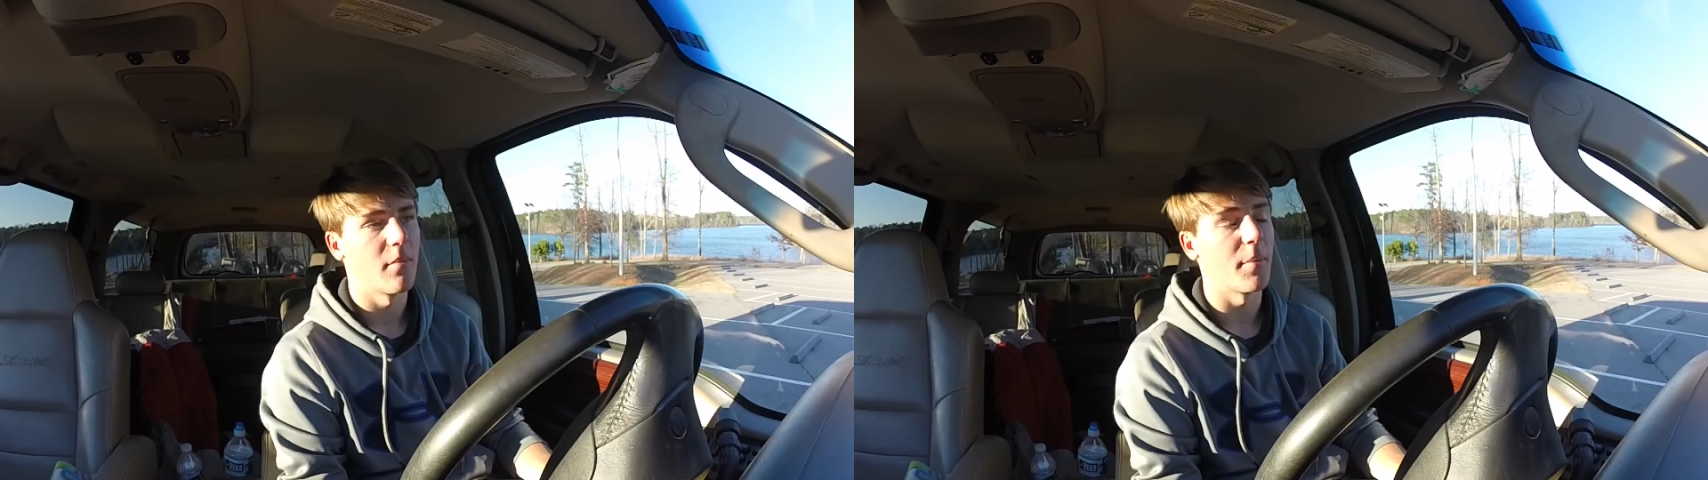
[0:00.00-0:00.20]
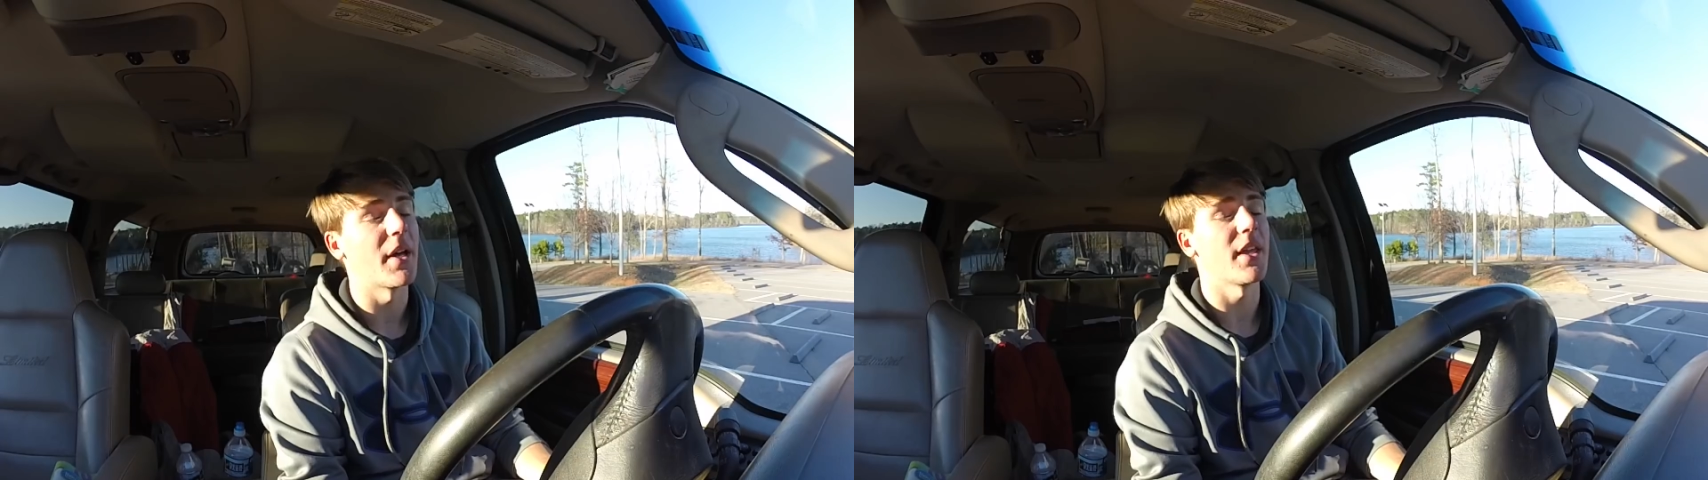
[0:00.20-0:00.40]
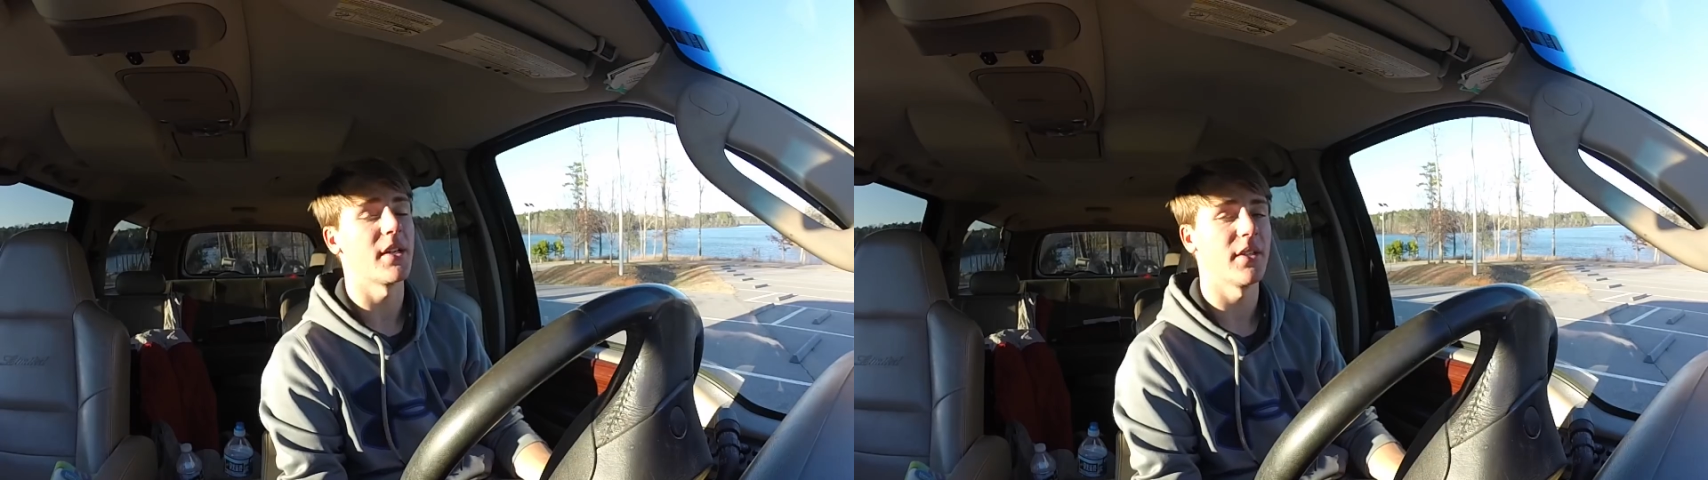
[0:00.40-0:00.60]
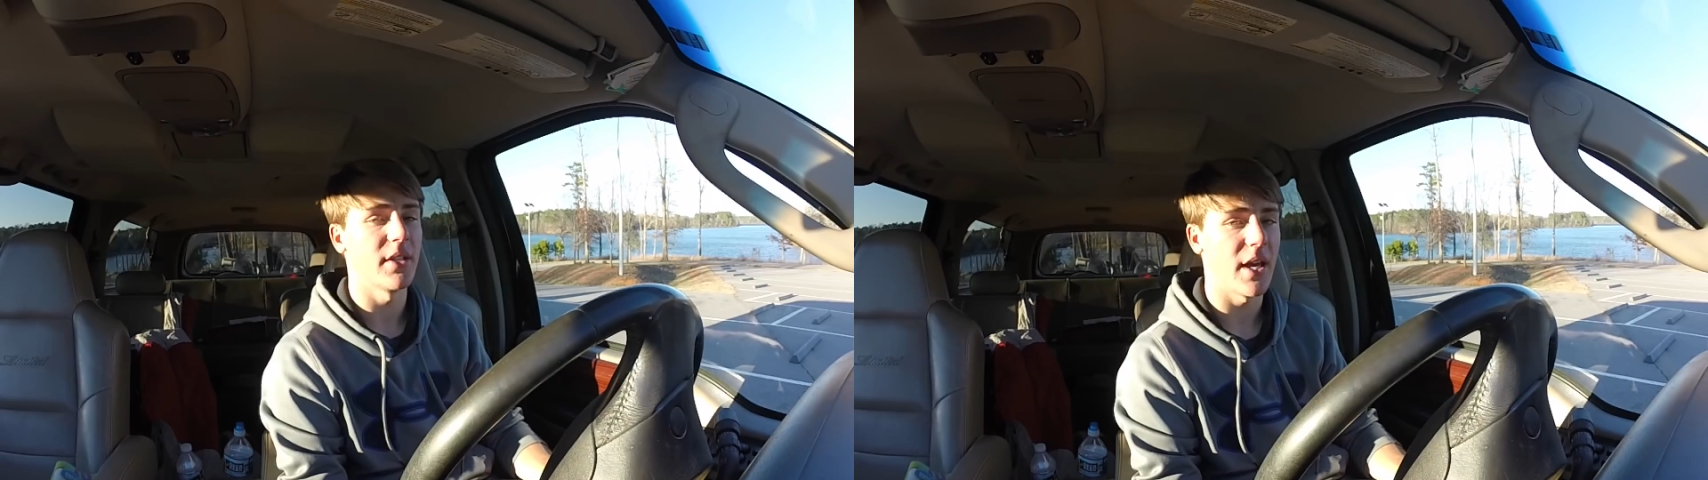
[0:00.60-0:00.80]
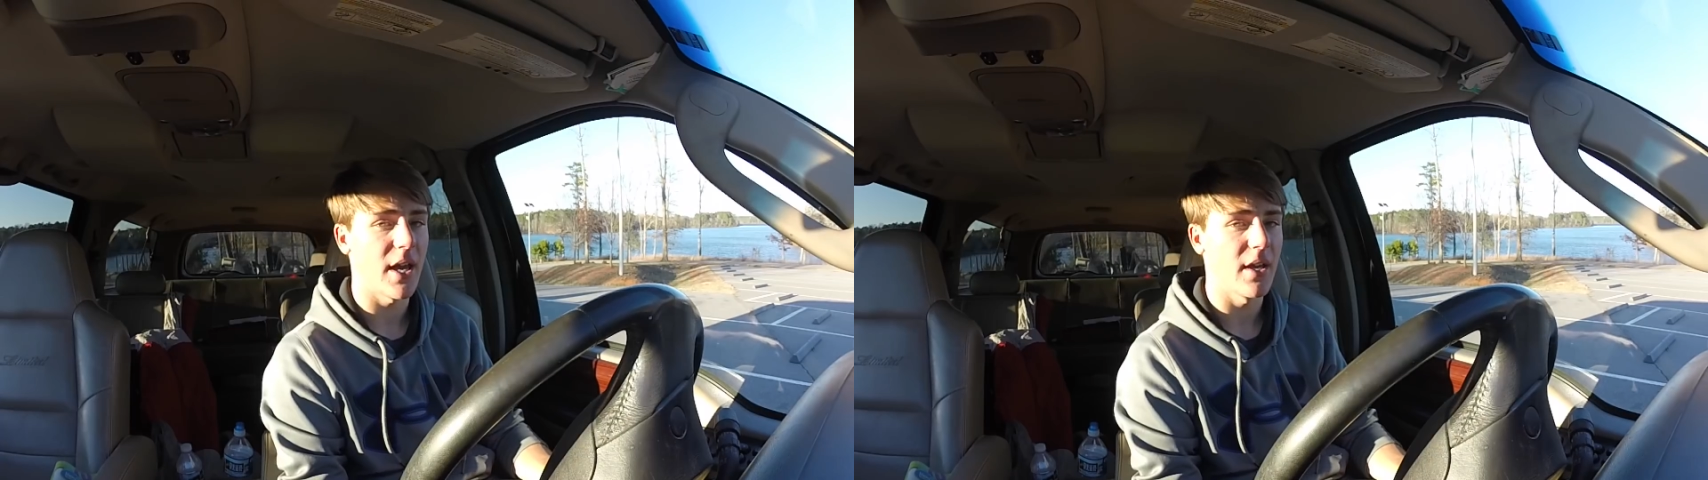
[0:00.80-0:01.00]
But by the end of the
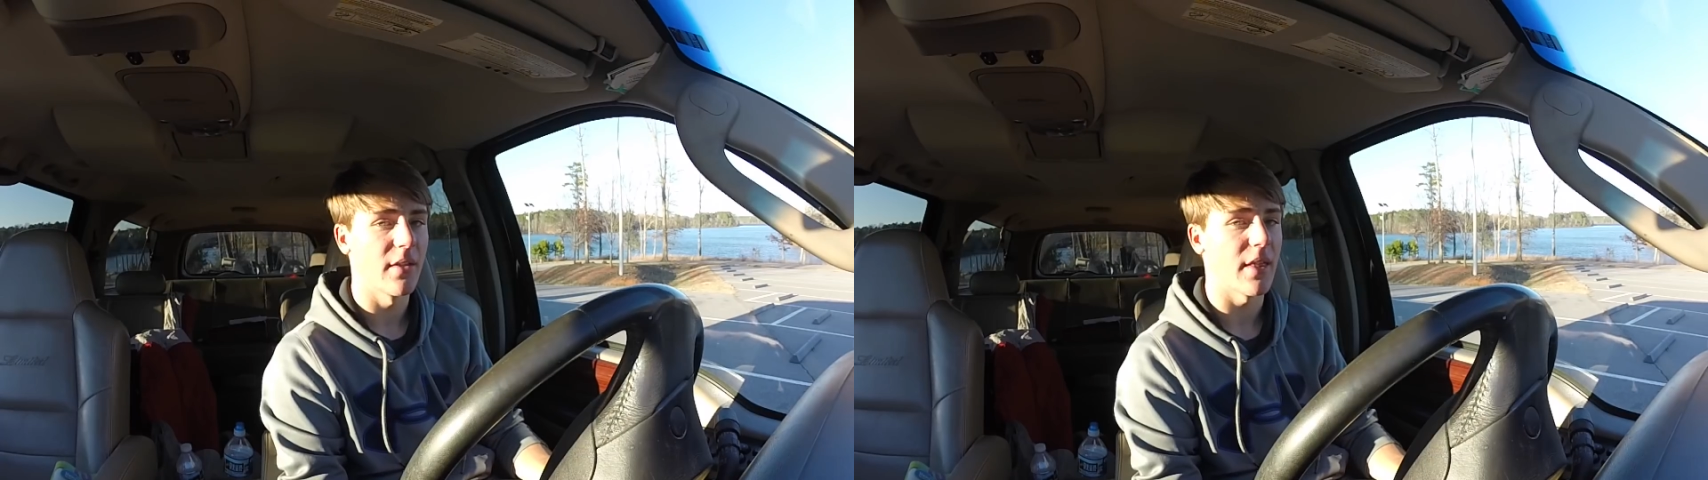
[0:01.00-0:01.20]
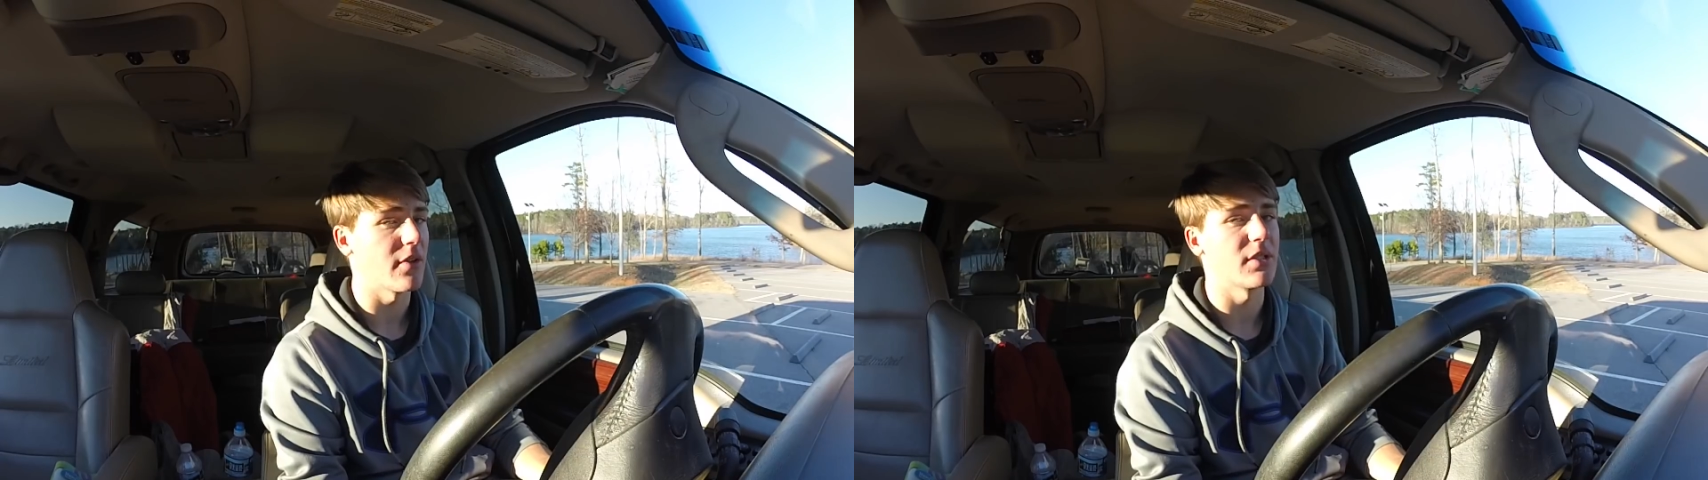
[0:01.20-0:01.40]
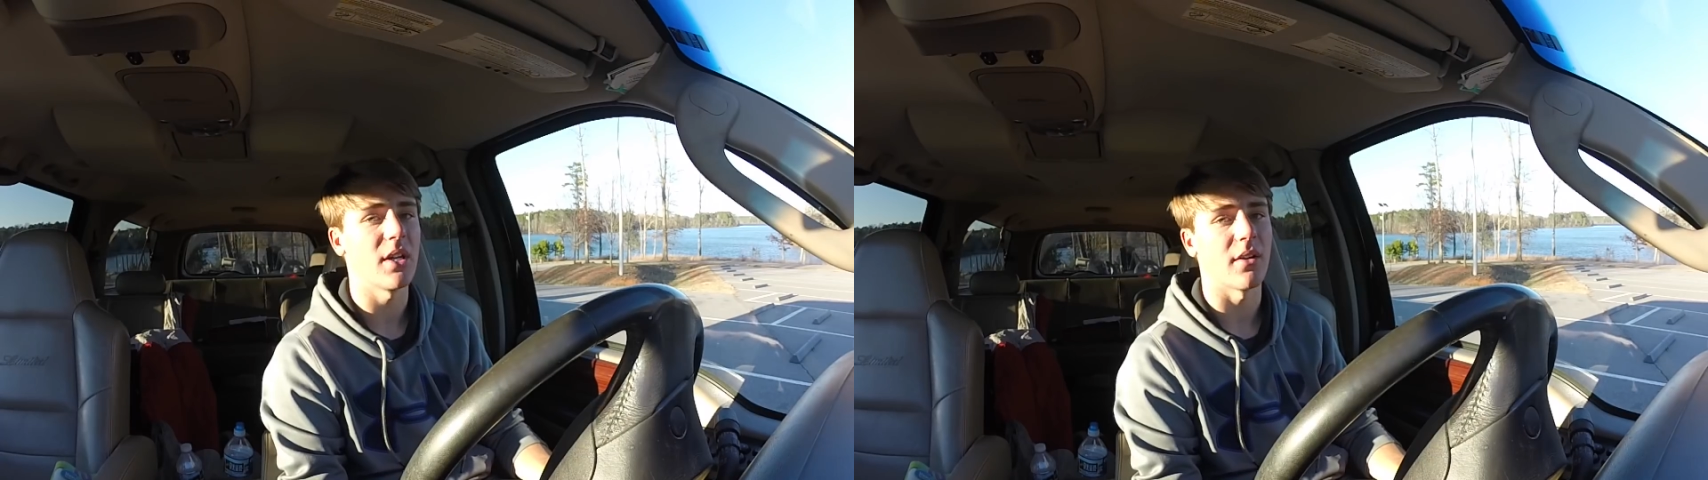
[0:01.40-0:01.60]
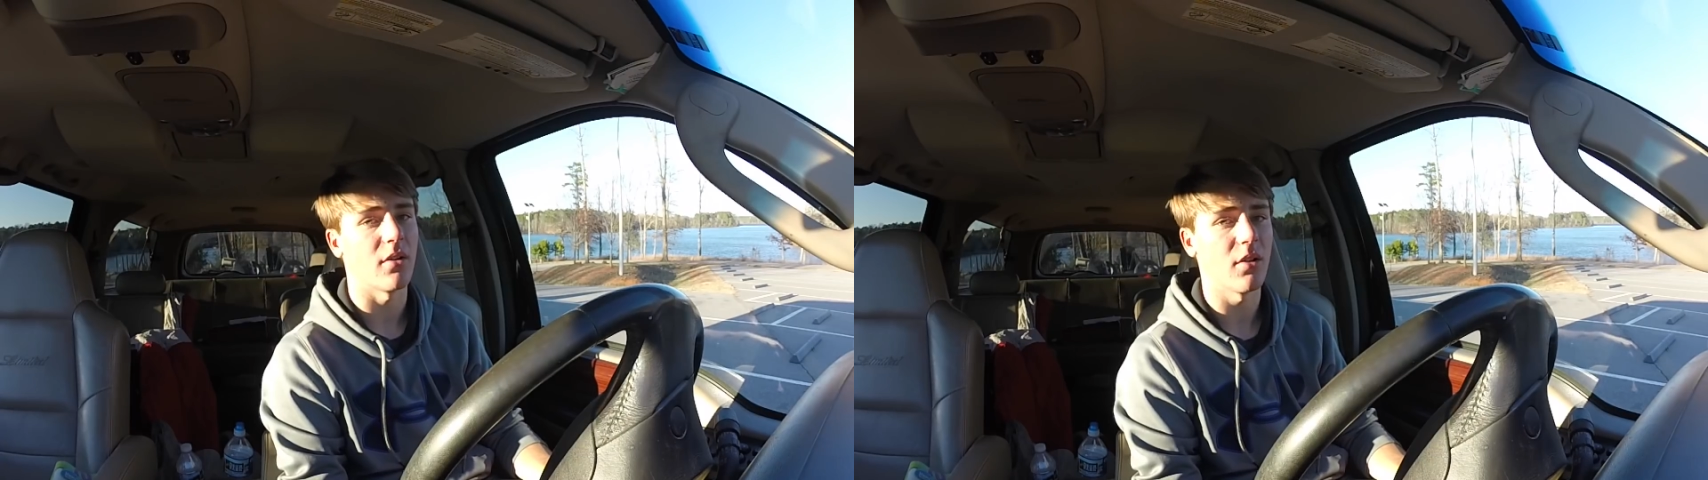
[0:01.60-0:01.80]
day, that was it.